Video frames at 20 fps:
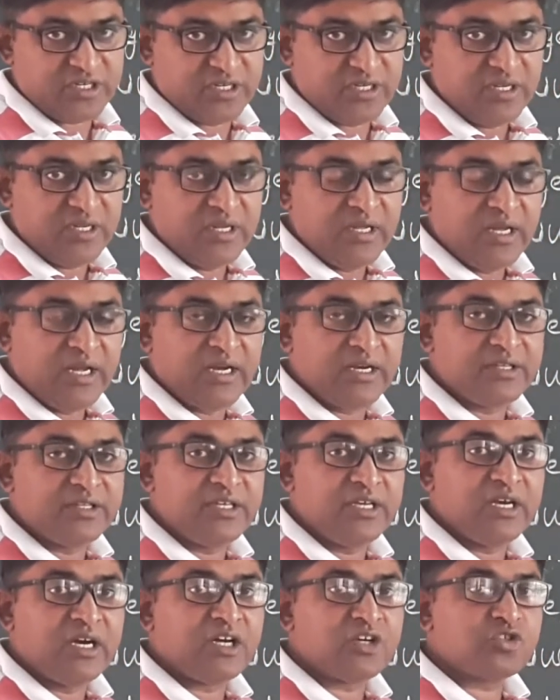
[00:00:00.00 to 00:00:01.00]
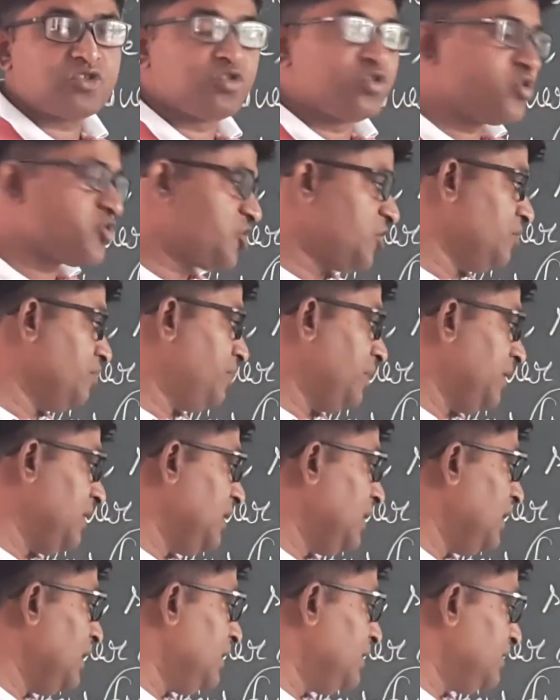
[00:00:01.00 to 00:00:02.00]
and they are so
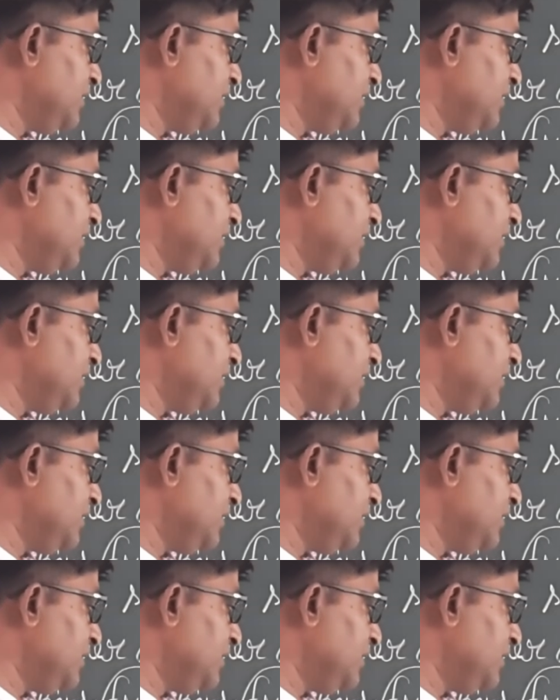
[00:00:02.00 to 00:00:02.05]
simple,